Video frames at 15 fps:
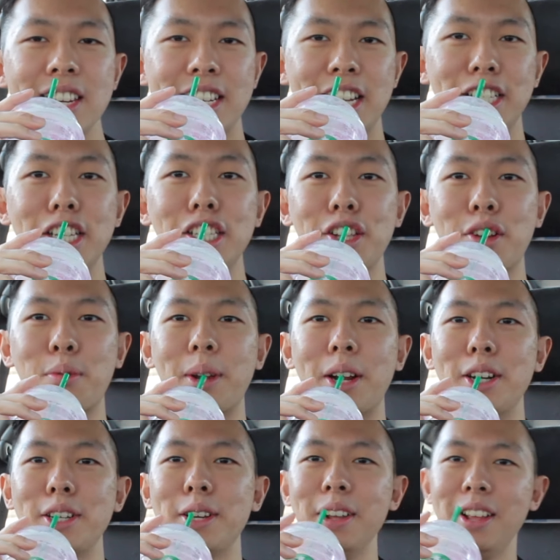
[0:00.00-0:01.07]
Does this look
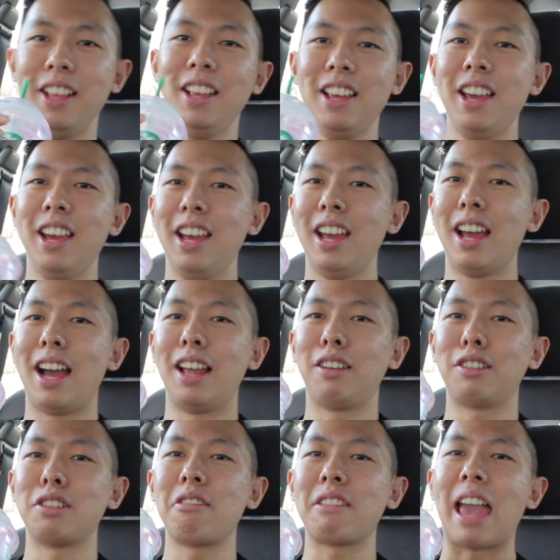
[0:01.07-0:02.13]
weird? I
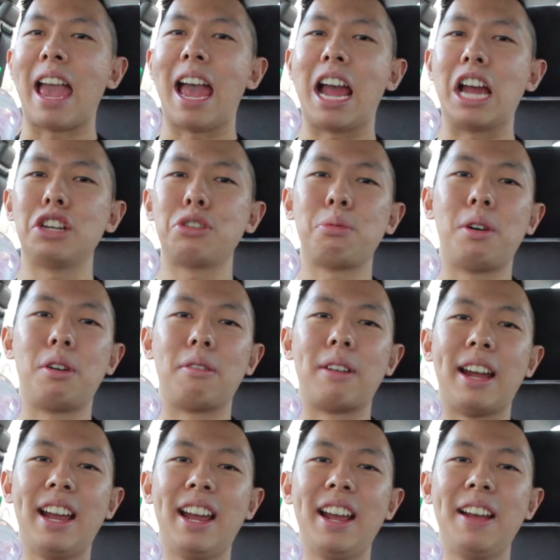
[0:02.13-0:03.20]
look so casual,
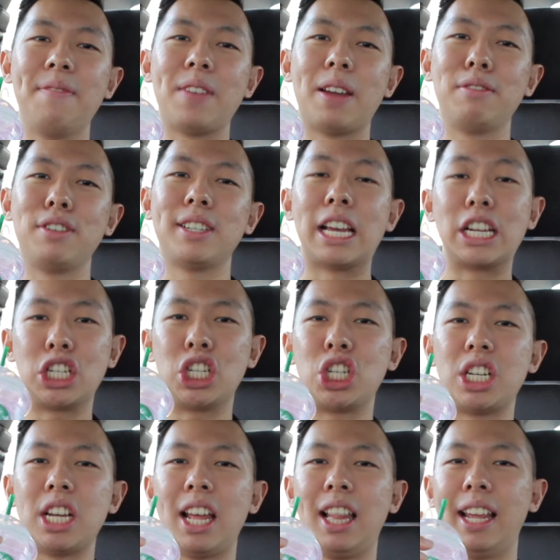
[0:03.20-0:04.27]
right? I'm just like
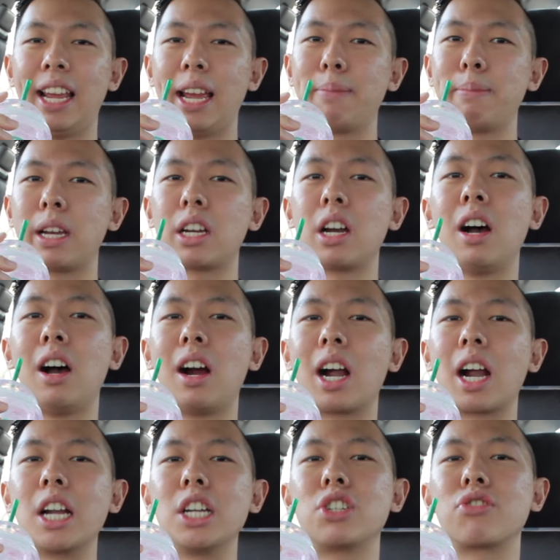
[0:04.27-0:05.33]
chilling in my
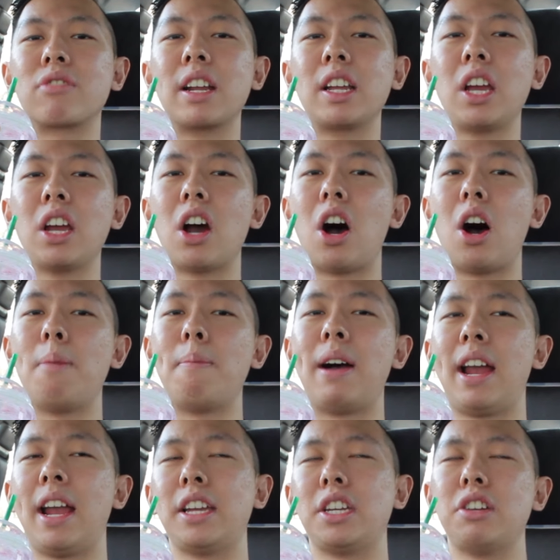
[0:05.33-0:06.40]
car, drinking on
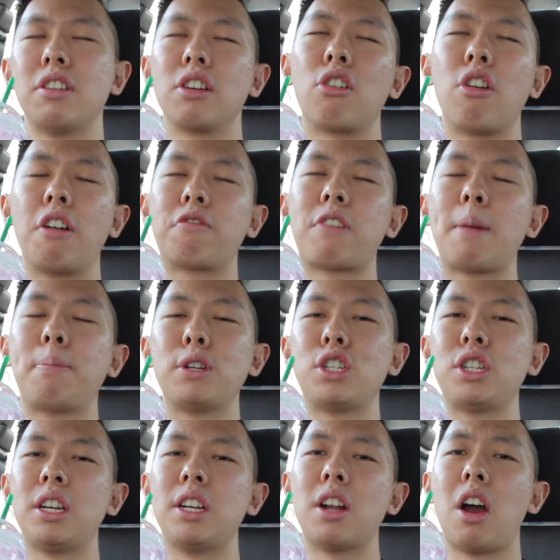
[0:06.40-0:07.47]
my Unicorn
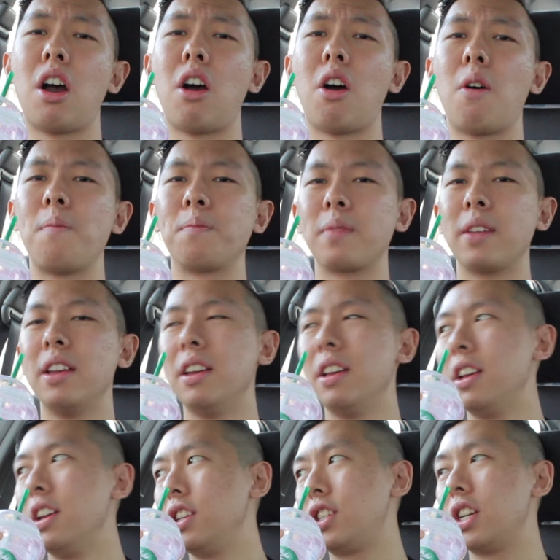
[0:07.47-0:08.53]
Frappuccino,
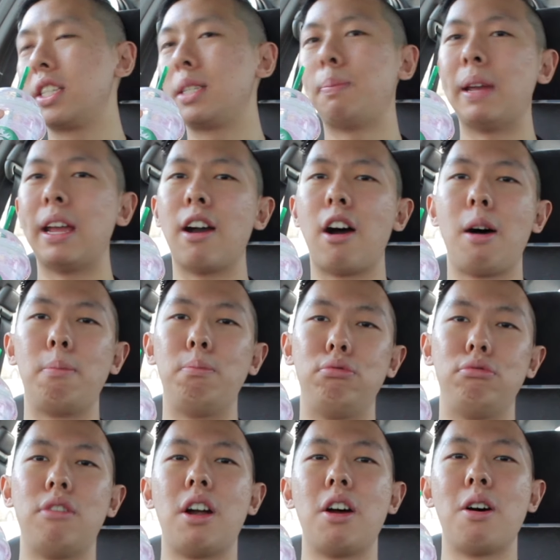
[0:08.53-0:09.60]
just being all
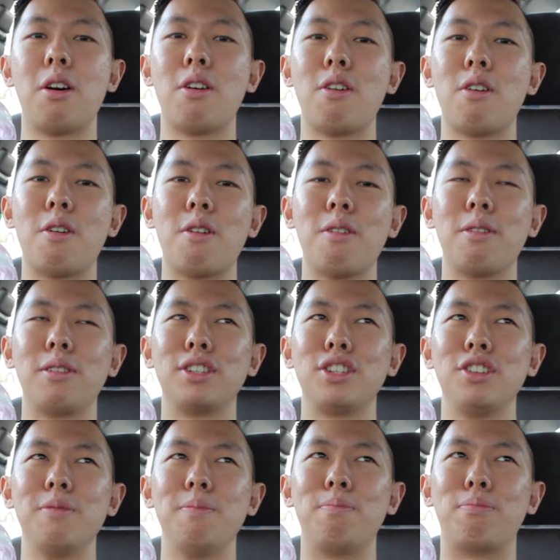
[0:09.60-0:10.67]

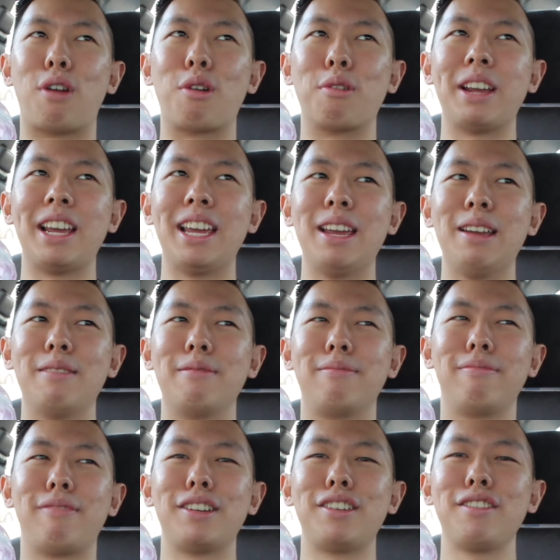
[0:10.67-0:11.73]
broy.
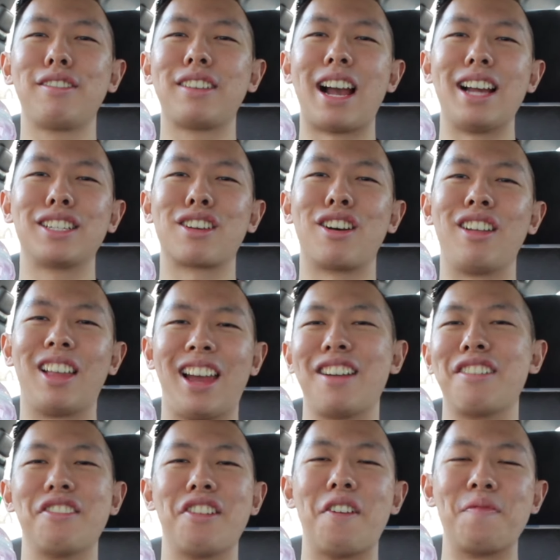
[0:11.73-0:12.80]
What do you guys call it? I
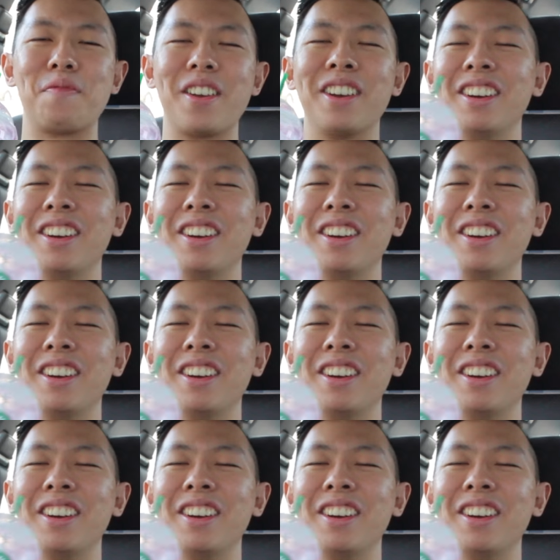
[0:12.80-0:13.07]
don't know.